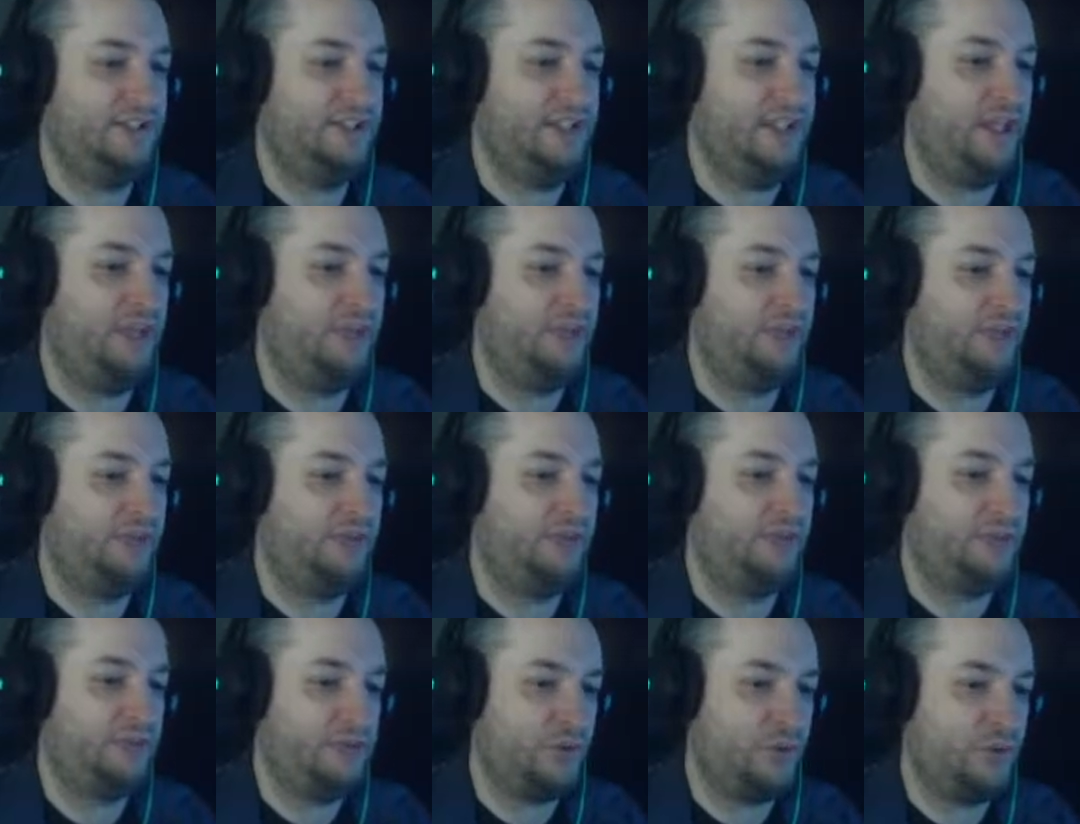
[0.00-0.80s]
to help me
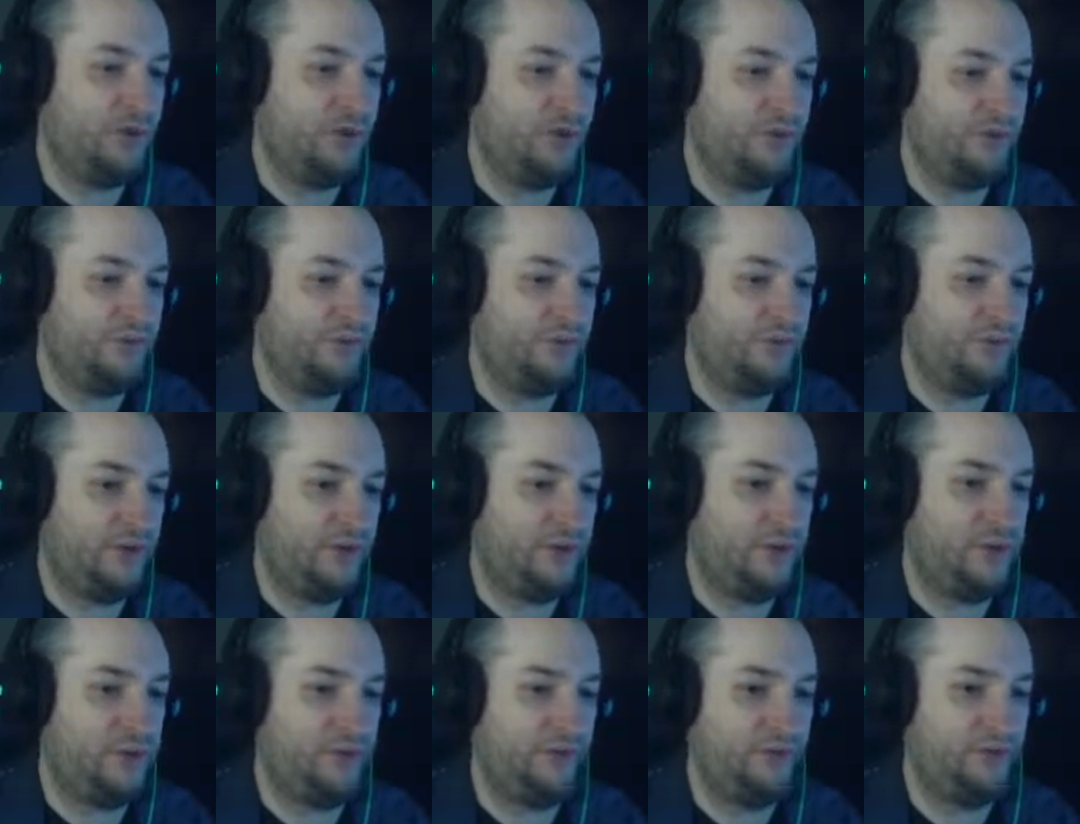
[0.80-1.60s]
restore it
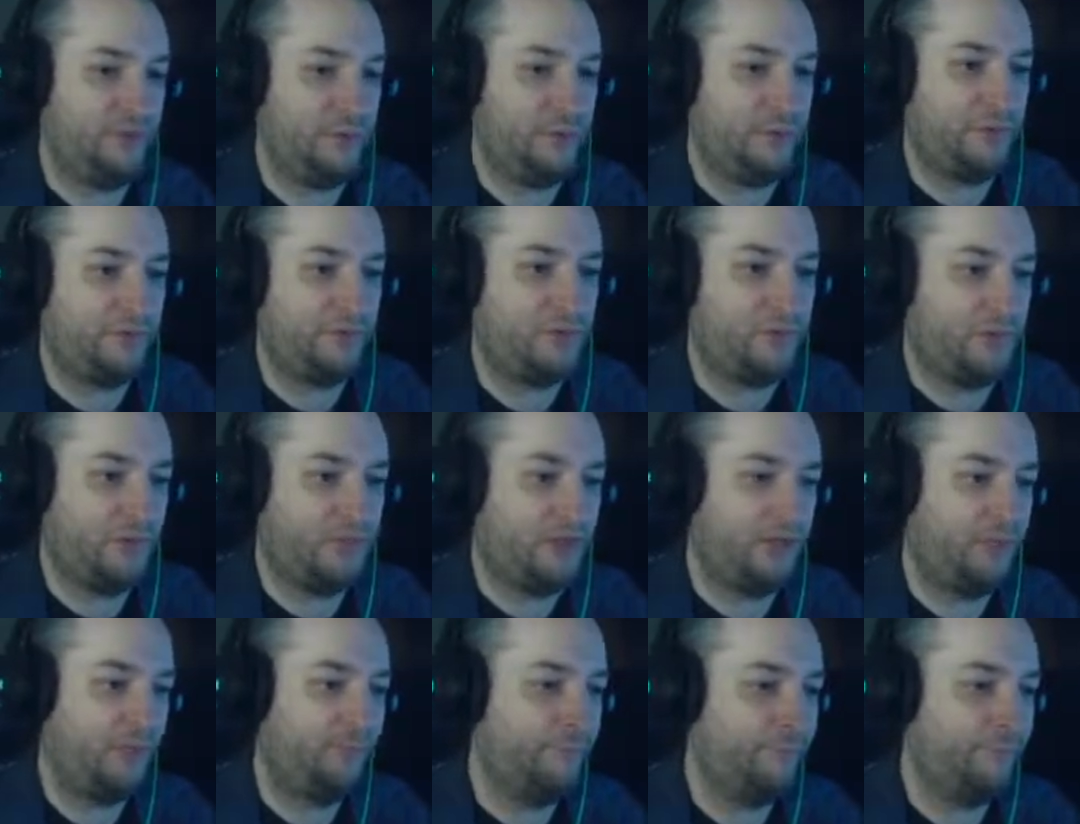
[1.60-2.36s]
to, to its former glory.